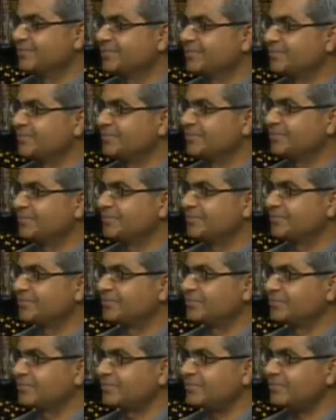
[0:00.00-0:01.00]

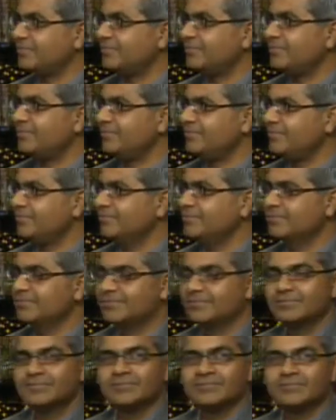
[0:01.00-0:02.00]

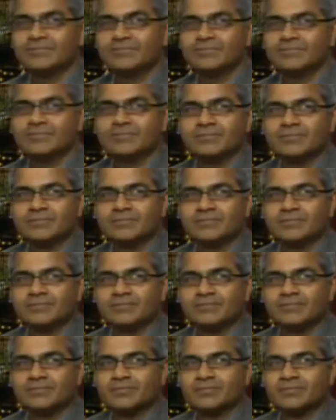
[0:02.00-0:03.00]

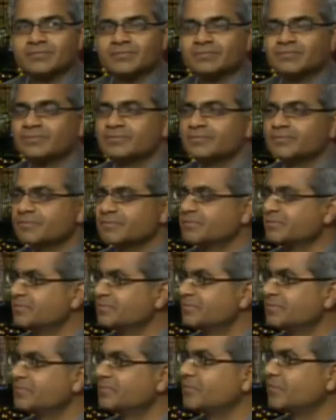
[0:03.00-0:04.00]
[no speech]